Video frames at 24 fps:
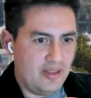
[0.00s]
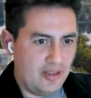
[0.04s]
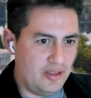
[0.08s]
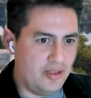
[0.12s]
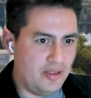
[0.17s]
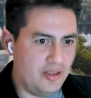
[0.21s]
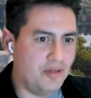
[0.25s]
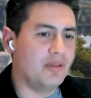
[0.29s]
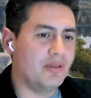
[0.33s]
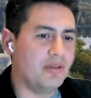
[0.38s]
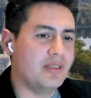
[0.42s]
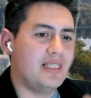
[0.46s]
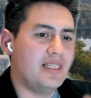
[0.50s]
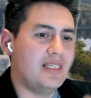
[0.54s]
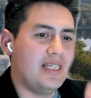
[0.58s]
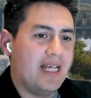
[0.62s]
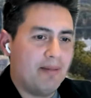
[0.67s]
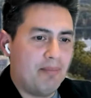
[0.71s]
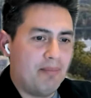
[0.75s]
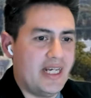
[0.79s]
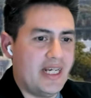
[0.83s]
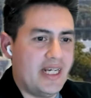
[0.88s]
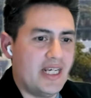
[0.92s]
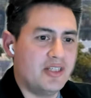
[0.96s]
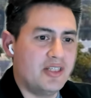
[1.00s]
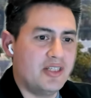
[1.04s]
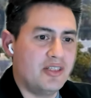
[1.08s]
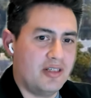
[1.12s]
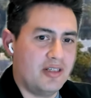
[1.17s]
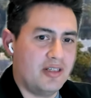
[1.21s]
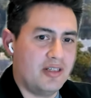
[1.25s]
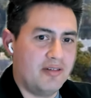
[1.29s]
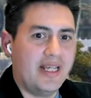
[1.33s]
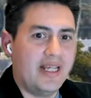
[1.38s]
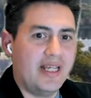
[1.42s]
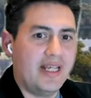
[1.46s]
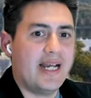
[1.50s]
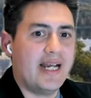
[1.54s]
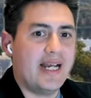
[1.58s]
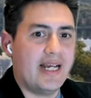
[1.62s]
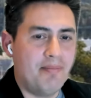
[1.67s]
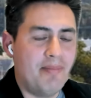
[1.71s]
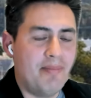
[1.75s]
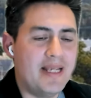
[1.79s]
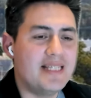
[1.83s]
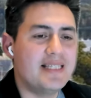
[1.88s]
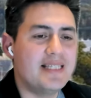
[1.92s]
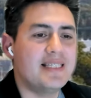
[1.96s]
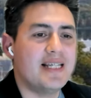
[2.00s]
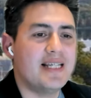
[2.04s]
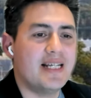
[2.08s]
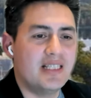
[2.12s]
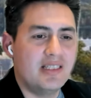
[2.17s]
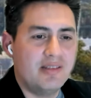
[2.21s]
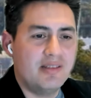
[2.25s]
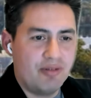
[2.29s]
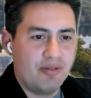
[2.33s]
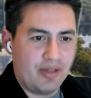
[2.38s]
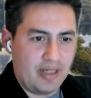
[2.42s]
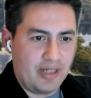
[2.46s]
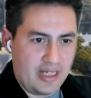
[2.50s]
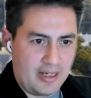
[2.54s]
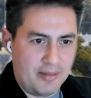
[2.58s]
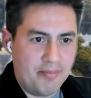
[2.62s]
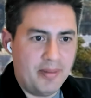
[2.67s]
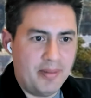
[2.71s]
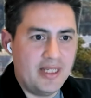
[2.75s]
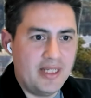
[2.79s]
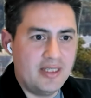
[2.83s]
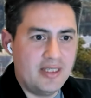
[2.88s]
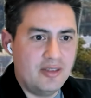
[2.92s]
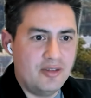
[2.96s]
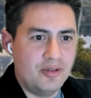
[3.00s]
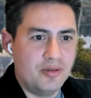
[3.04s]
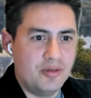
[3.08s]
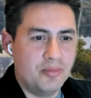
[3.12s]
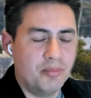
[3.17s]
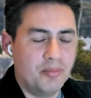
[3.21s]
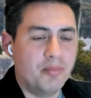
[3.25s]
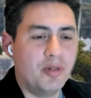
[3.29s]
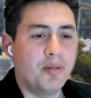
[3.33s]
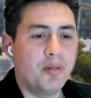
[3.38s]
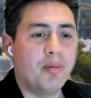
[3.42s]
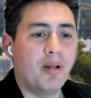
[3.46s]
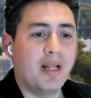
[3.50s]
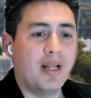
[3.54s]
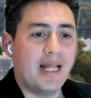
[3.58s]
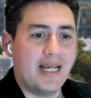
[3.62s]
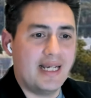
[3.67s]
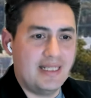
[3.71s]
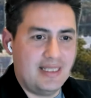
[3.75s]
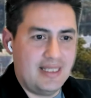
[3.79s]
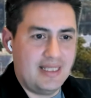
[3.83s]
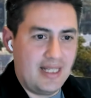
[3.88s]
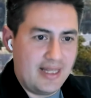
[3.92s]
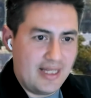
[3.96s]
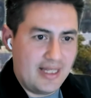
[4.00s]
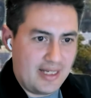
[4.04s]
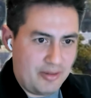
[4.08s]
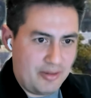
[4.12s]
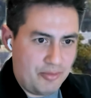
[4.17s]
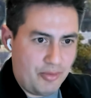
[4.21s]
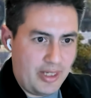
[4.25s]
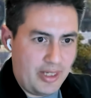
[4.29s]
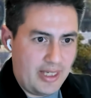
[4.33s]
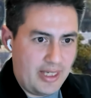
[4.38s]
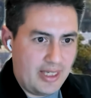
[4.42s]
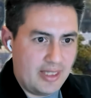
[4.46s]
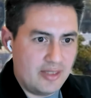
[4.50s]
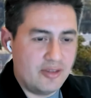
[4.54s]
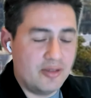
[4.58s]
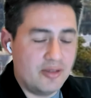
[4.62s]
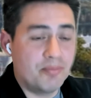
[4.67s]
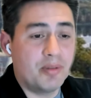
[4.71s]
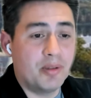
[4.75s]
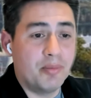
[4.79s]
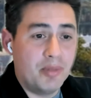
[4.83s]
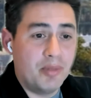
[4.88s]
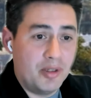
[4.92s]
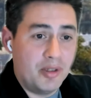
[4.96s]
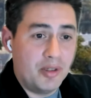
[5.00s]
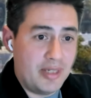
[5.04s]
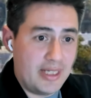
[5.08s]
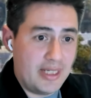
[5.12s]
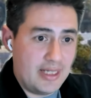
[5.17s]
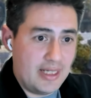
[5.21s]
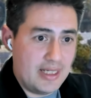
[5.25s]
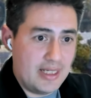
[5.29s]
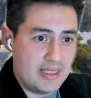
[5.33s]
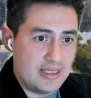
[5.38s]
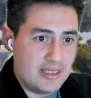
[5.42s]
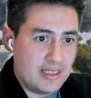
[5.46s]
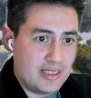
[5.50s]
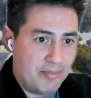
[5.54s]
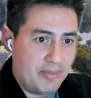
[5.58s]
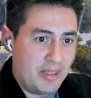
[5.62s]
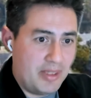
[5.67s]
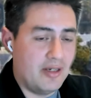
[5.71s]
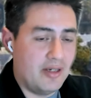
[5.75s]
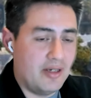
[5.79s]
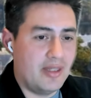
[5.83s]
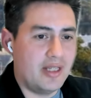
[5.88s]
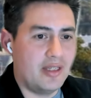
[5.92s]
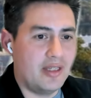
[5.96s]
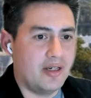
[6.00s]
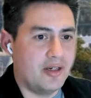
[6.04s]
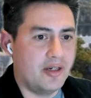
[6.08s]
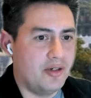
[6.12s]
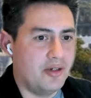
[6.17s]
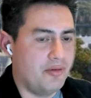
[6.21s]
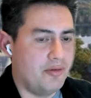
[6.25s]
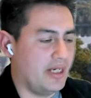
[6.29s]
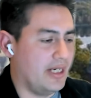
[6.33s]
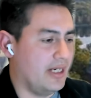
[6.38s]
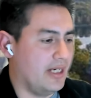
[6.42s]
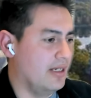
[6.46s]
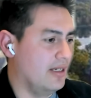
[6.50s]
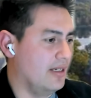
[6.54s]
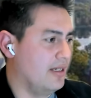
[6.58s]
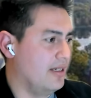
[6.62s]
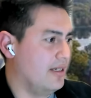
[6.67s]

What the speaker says: you will see applications of AI. It makes sense for a company to mobilize in that way and to promote it. It's something good that they're doing.